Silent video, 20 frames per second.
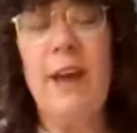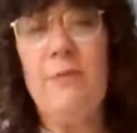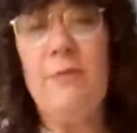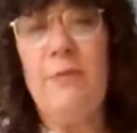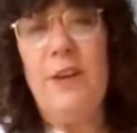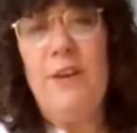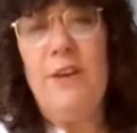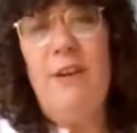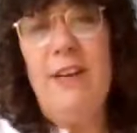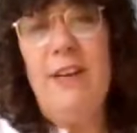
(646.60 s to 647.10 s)
got to
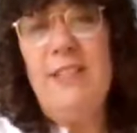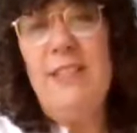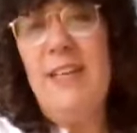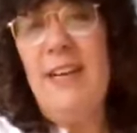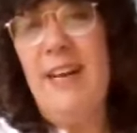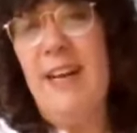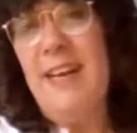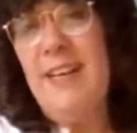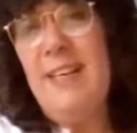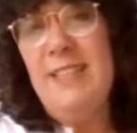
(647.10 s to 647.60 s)
figure
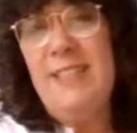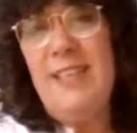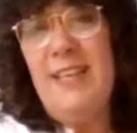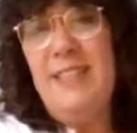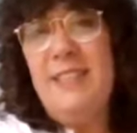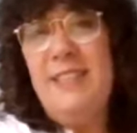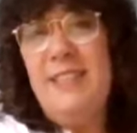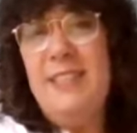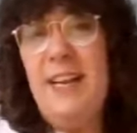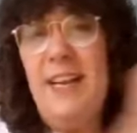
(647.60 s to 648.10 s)
1880s,
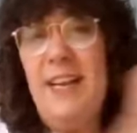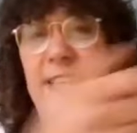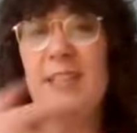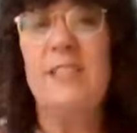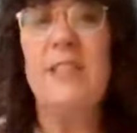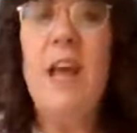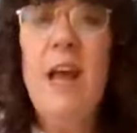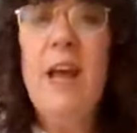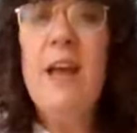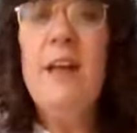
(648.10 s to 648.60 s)

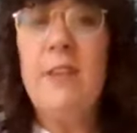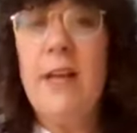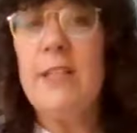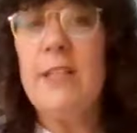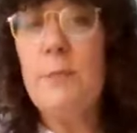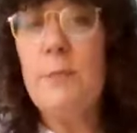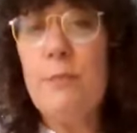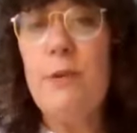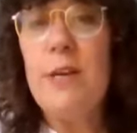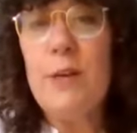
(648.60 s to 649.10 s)
1890s.
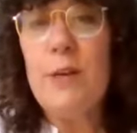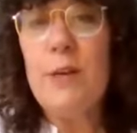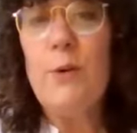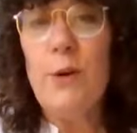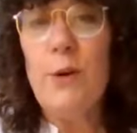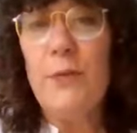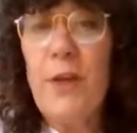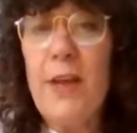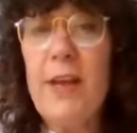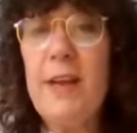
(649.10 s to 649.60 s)
That's a pretty
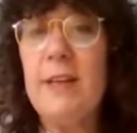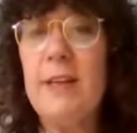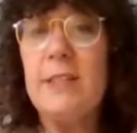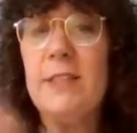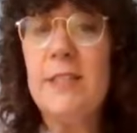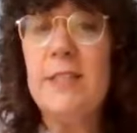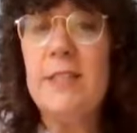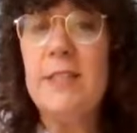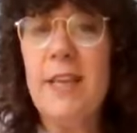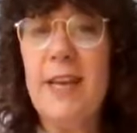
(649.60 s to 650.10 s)
cool thing,
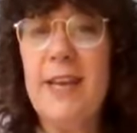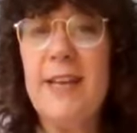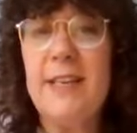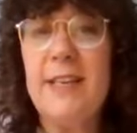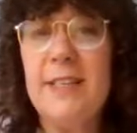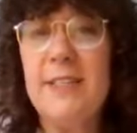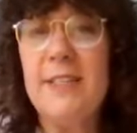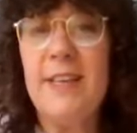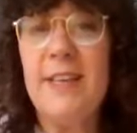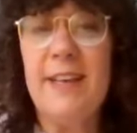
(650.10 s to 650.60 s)
because this lady
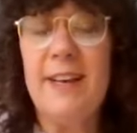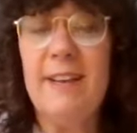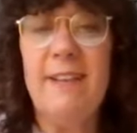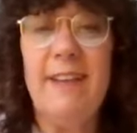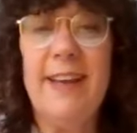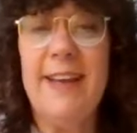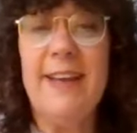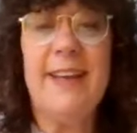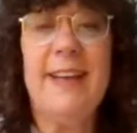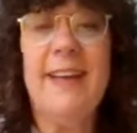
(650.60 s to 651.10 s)
is going
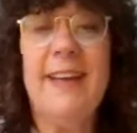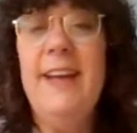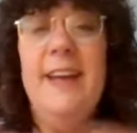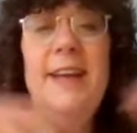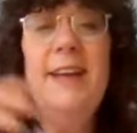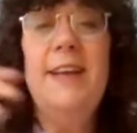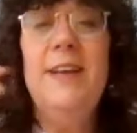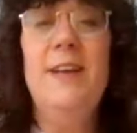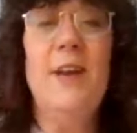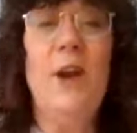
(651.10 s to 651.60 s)

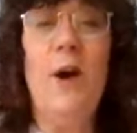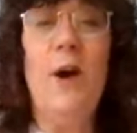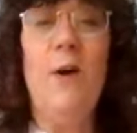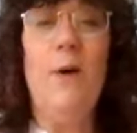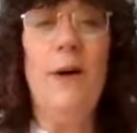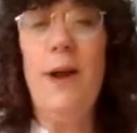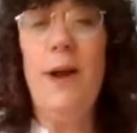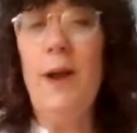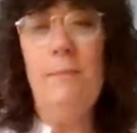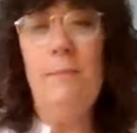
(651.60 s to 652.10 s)

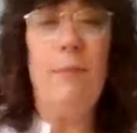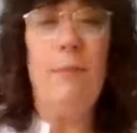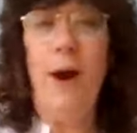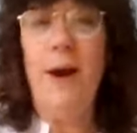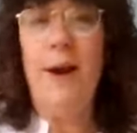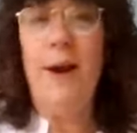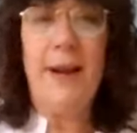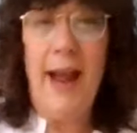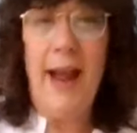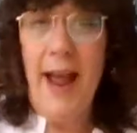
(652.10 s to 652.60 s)
to
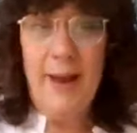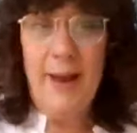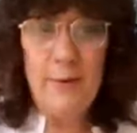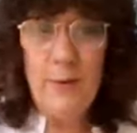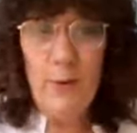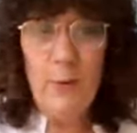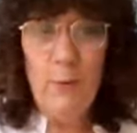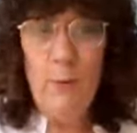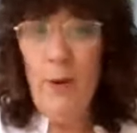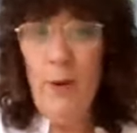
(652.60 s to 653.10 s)
embark
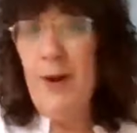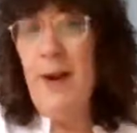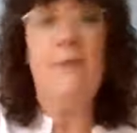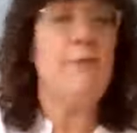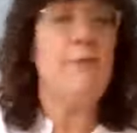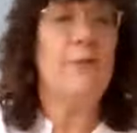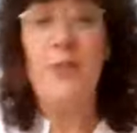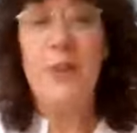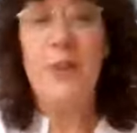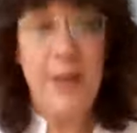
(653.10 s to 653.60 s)
on
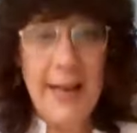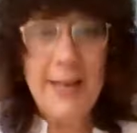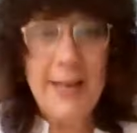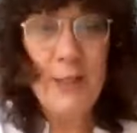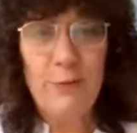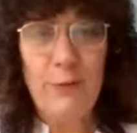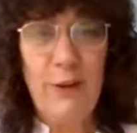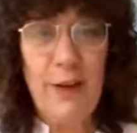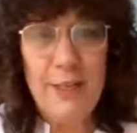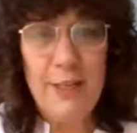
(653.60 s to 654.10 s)
whatever the
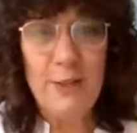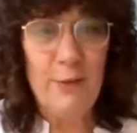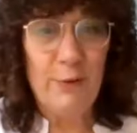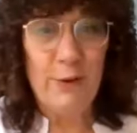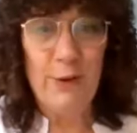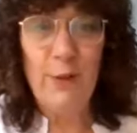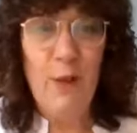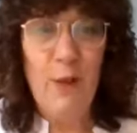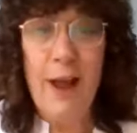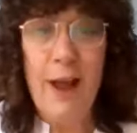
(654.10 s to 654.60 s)
next phase of
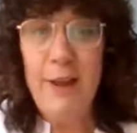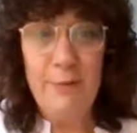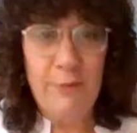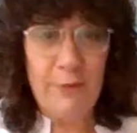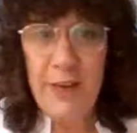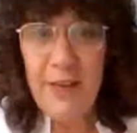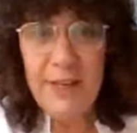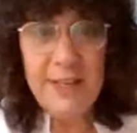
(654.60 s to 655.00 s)
her life